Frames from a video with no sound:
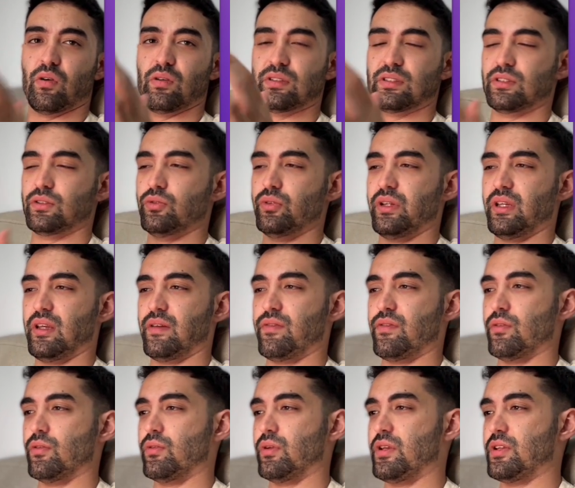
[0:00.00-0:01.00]
also doing,
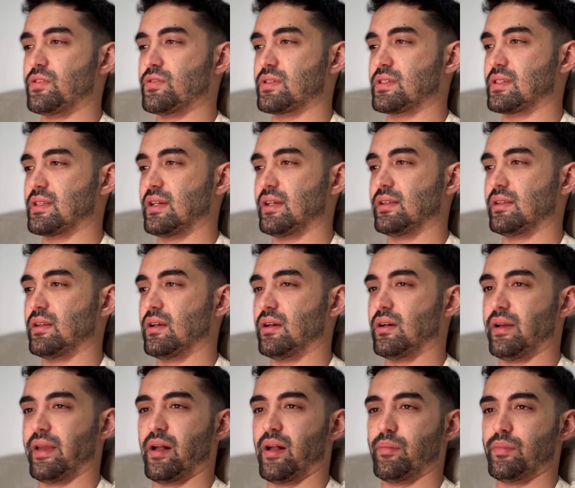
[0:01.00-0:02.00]
if you're interested,
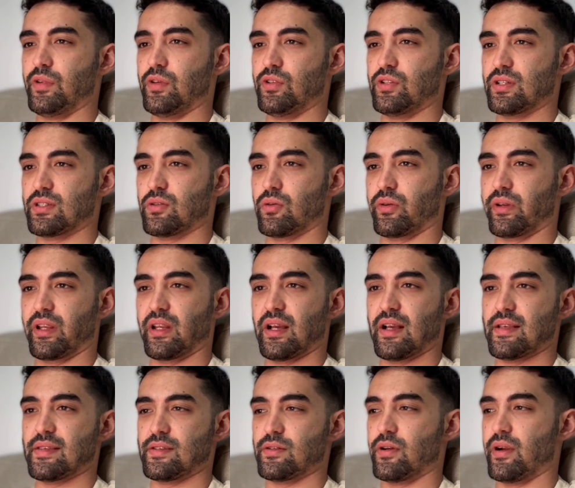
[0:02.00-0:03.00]
uh, help you just
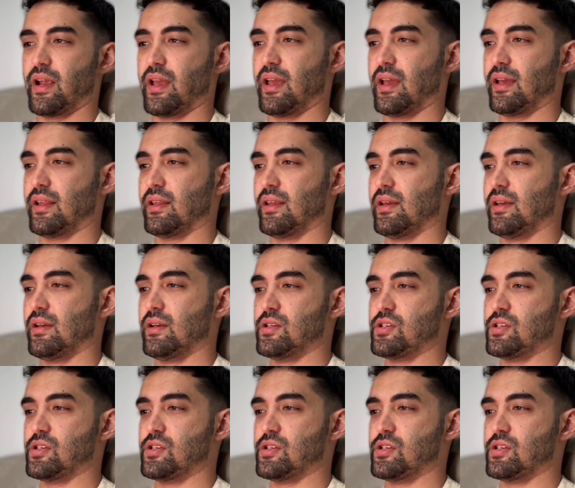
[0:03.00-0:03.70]
organize your head,